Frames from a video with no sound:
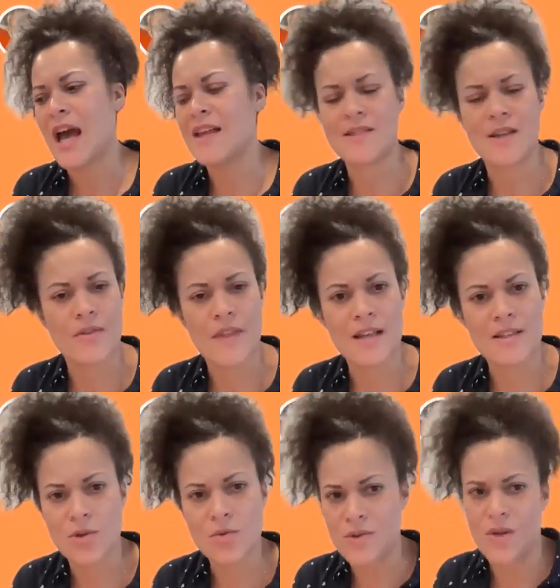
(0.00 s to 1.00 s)
so
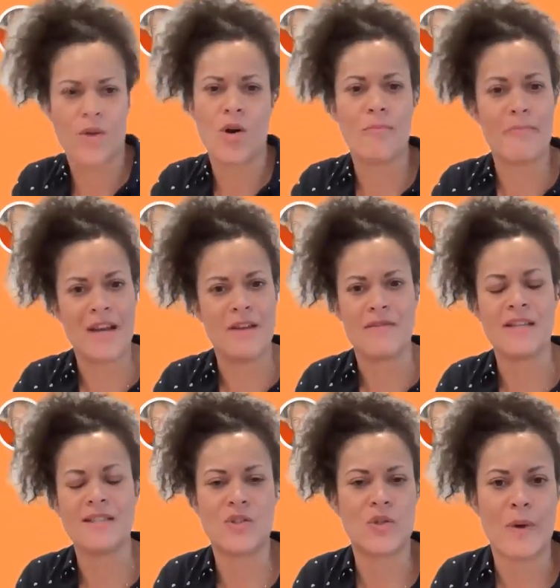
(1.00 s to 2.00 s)
that's also got
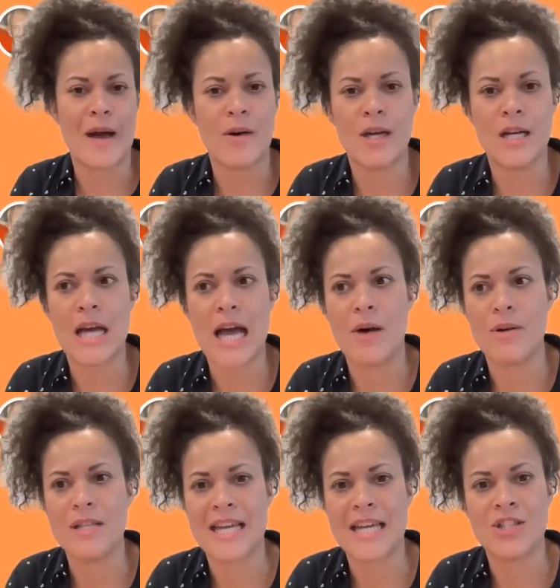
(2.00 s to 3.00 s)
benefits to
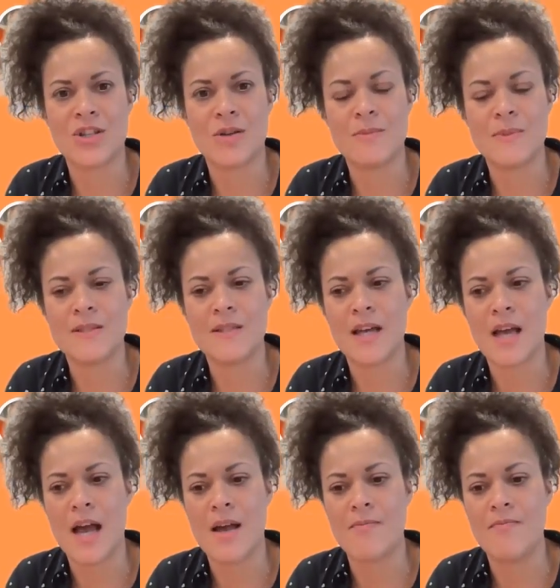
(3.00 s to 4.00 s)
our day jobs.
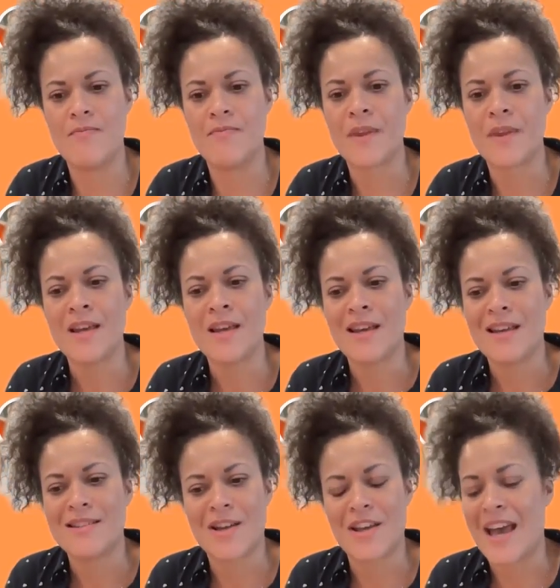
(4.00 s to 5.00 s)

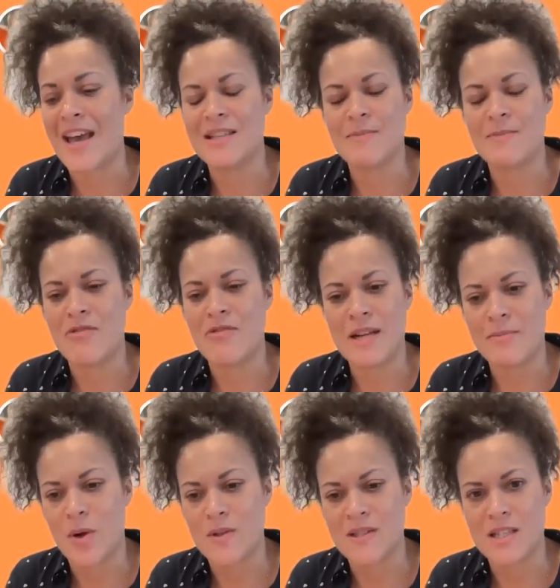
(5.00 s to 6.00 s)
So yeah, it's been a really
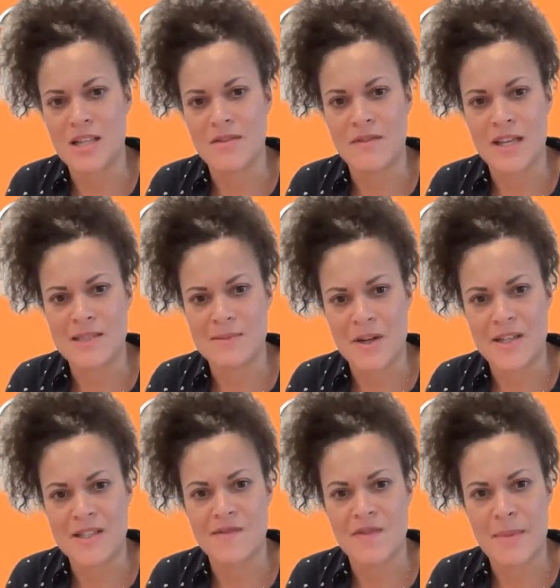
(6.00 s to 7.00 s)
positive
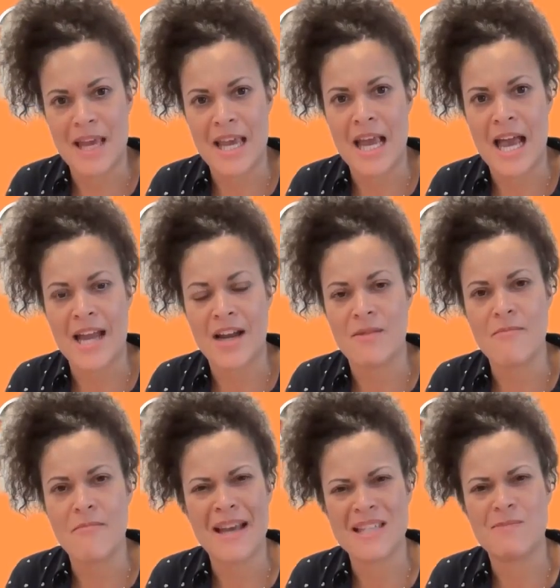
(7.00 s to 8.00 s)
experience for me, and it
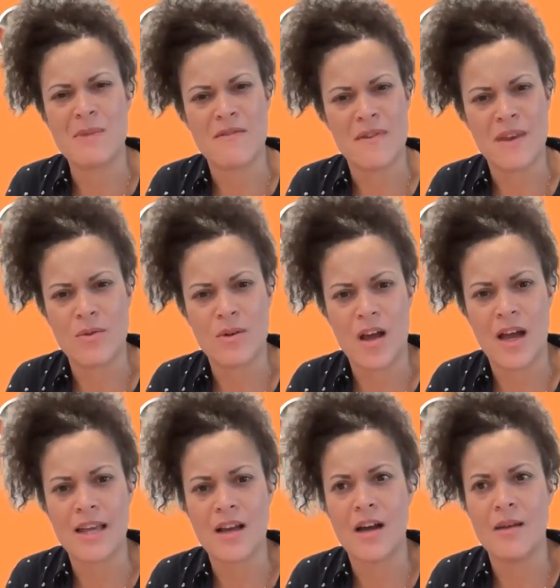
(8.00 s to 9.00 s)
makes me feel
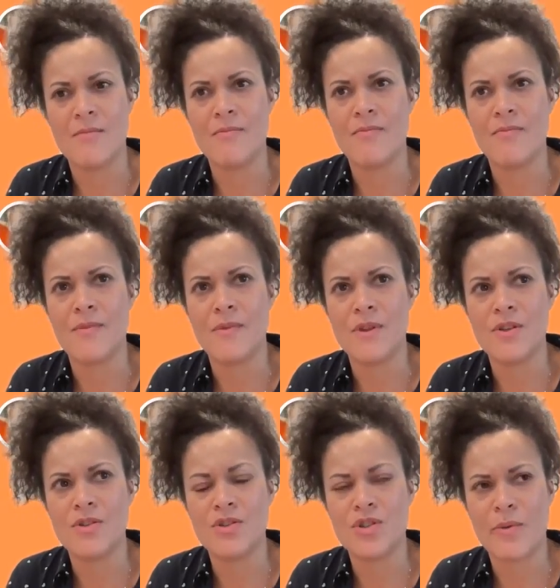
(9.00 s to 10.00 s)
like I'm
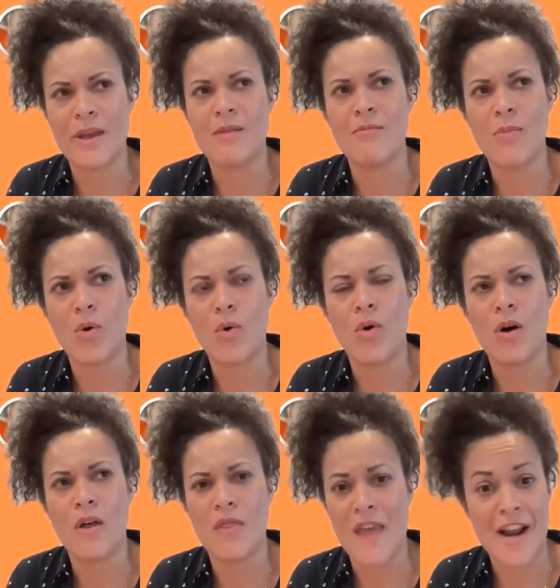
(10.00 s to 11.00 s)
doing
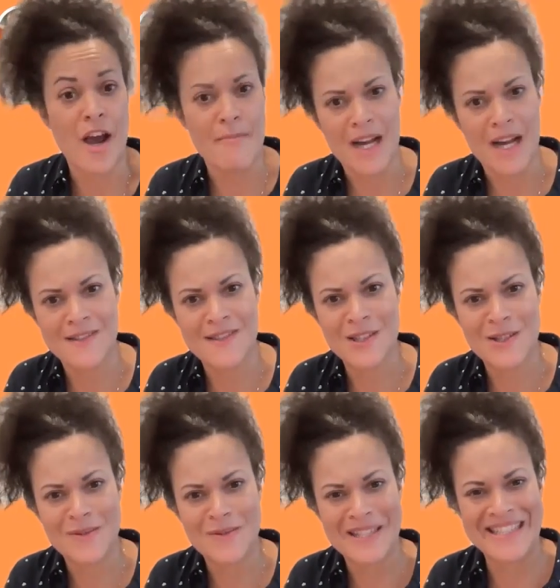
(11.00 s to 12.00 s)
more than I must,
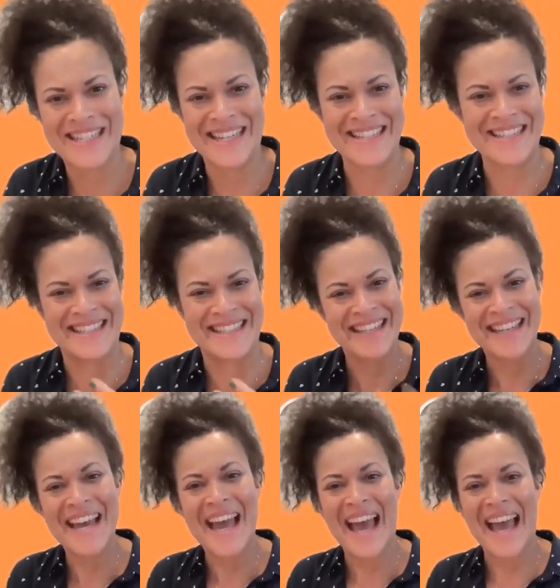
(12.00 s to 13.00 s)
which is
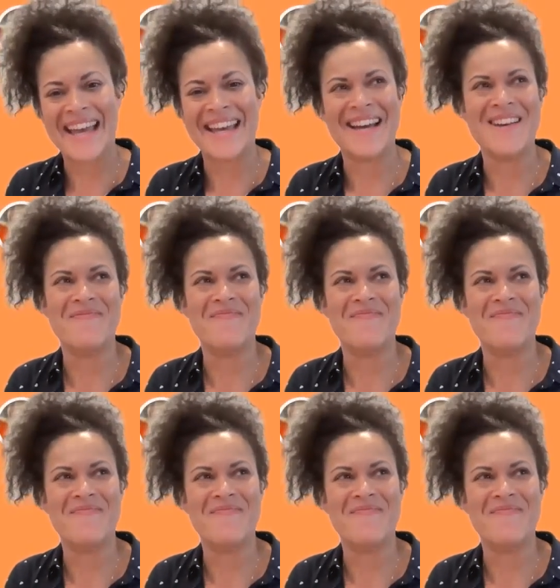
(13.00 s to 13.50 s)
a